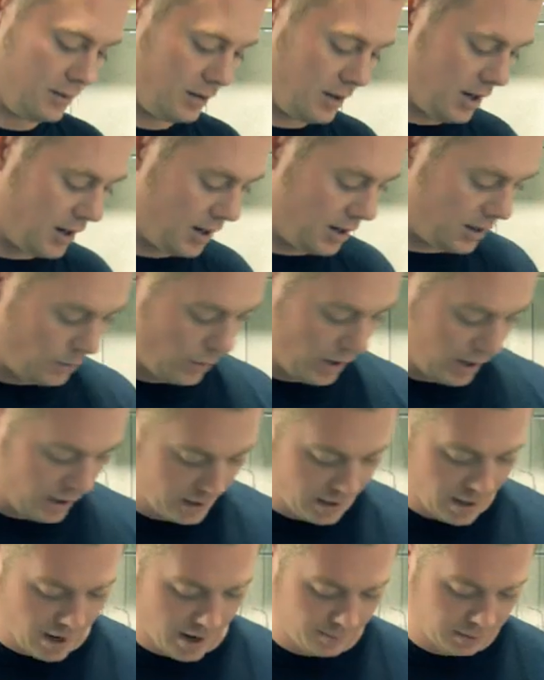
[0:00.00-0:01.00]

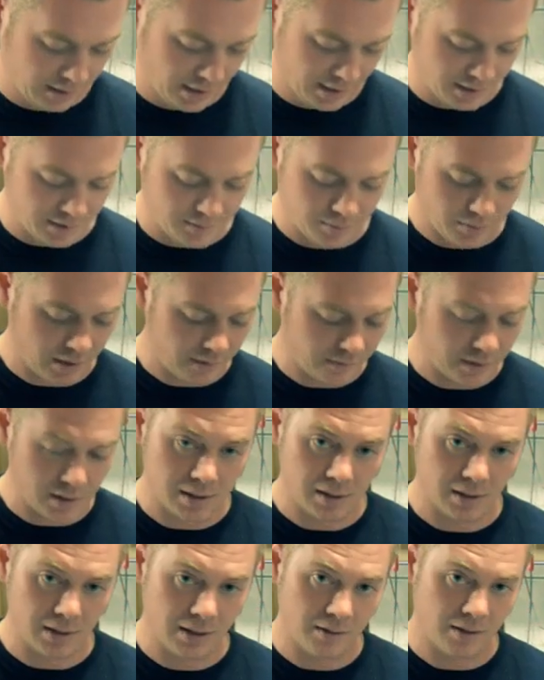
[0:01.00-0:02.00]
wherein I placed
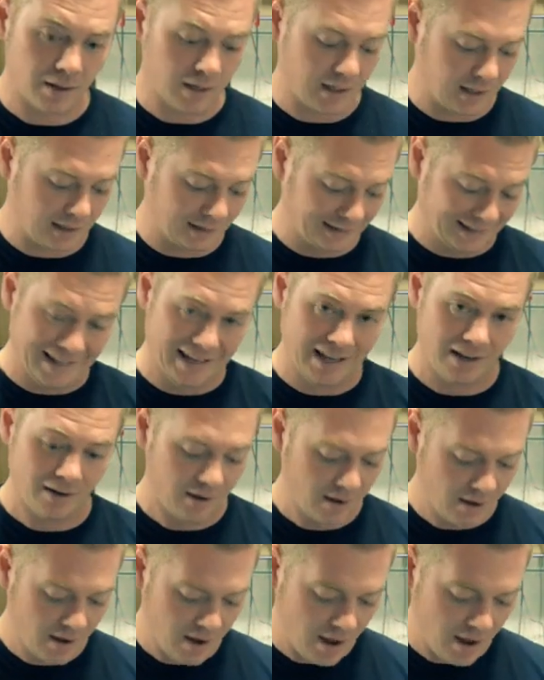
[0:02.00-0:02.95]
previously the lid